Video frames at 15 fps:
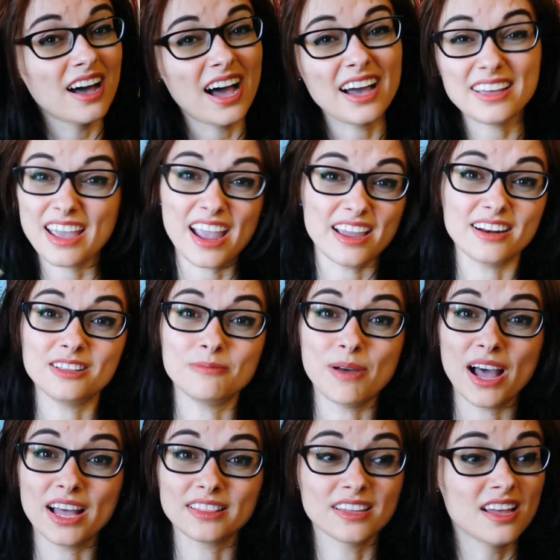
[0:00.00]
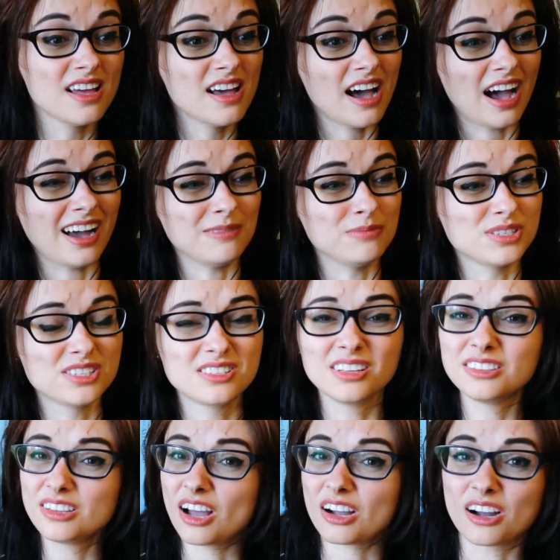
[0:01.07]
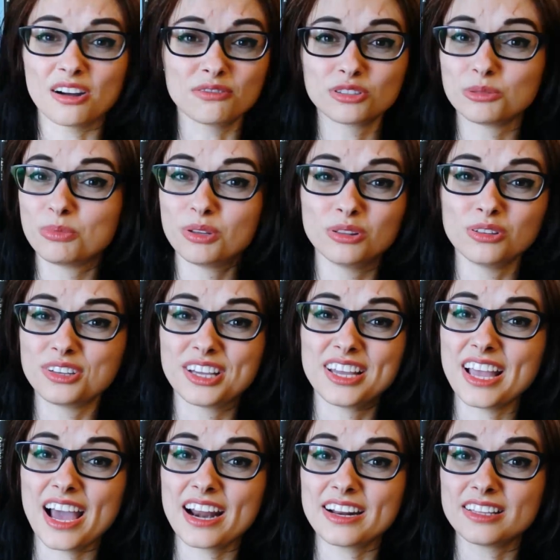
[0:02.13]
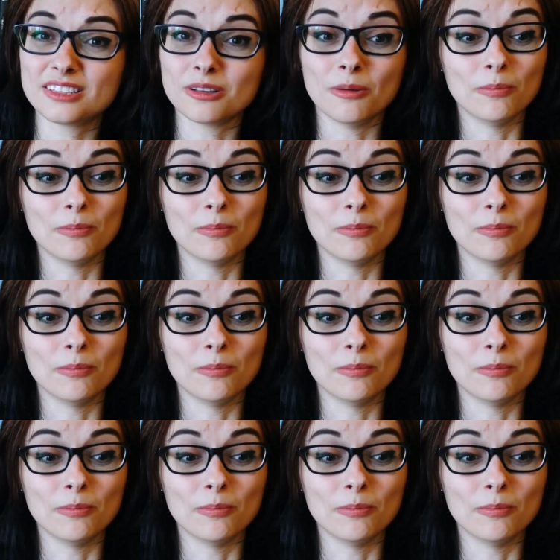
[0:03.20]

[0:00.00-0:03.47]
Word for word: I hated math. I'm still not comfortable looking at it,